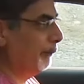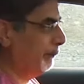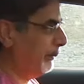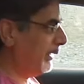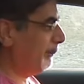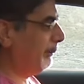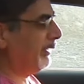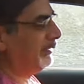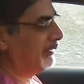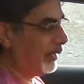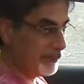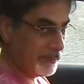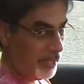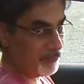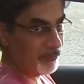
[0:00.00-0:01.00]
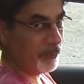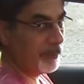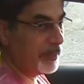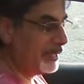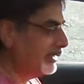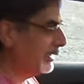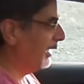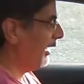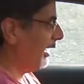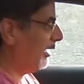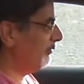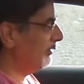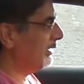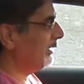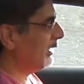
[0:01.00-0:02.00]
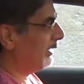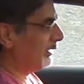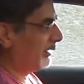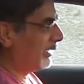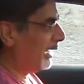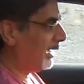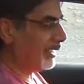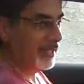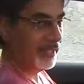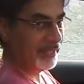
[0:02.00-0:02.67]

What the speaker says: Big, big thumbs up for me. I really like the car.